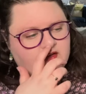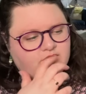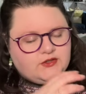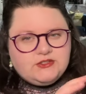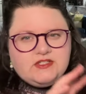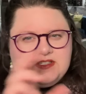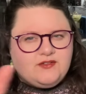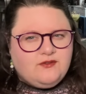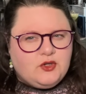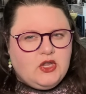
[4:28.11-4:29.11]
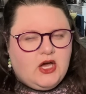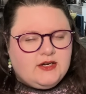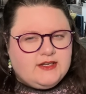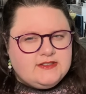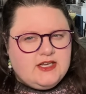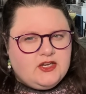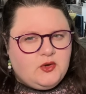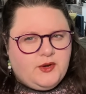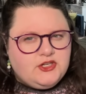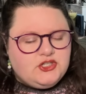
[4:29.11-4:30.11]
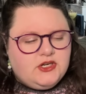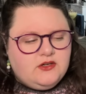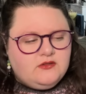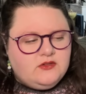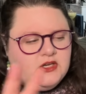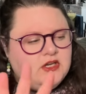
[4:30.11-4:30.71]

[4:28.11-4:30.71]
versus a full-on continuation.